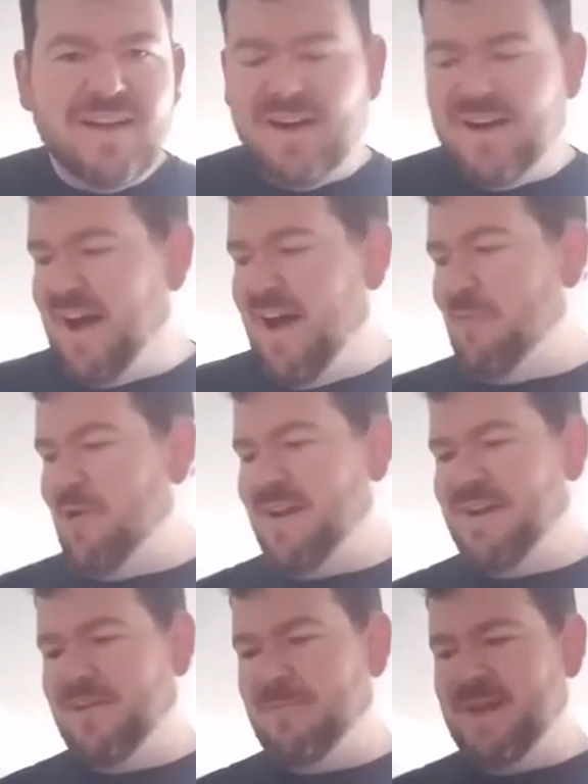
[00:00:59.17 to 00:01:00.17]
Uh, I'm
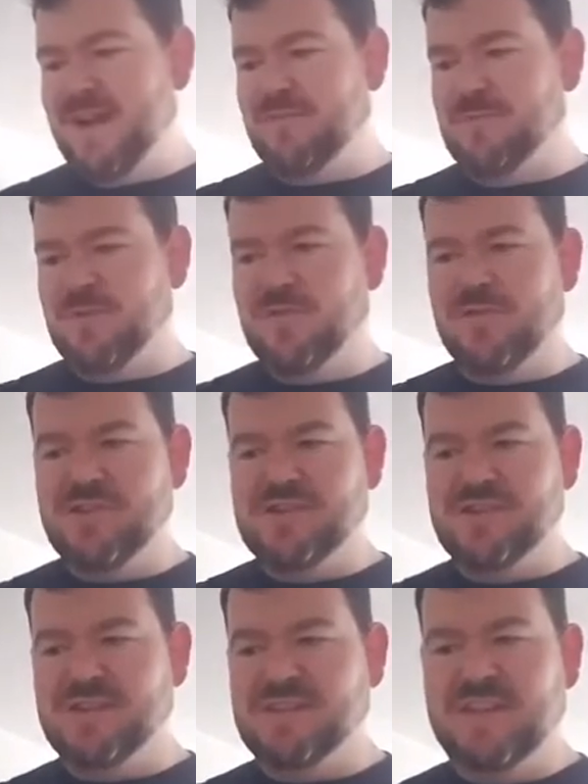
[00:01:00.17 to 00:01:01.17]
waiting to hear back from
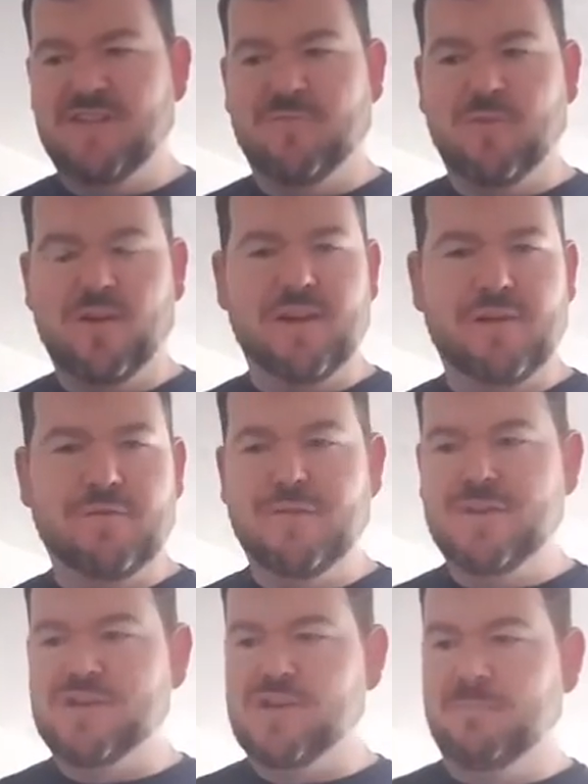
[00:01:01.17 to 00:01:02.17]
Christian to see if we're going to
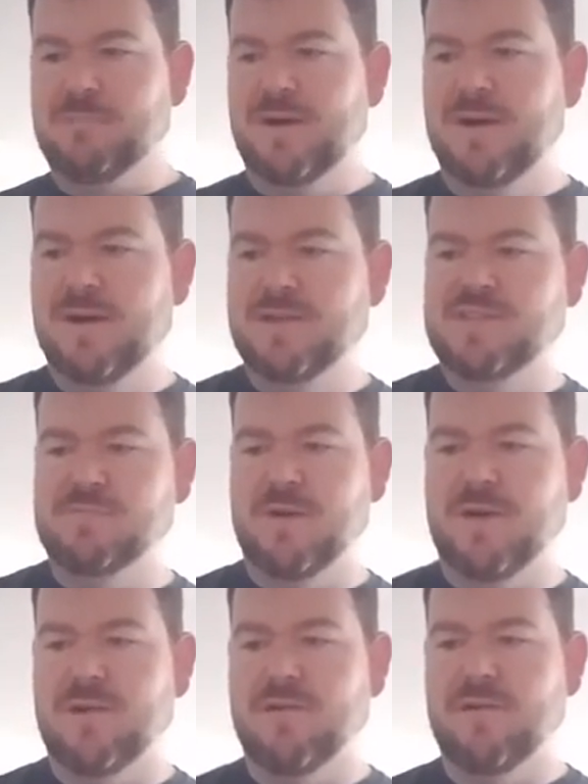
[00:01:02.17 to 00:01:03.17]
fish a pond
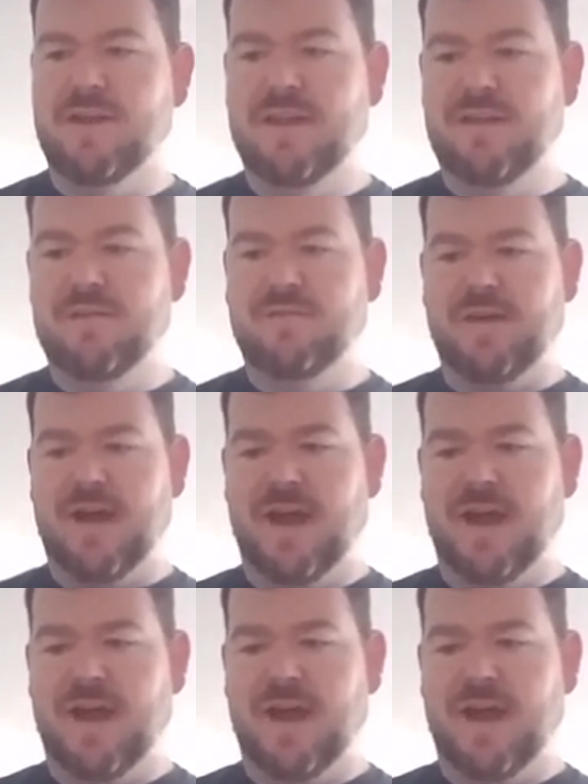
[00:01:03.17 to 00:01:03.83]
tomorrow. If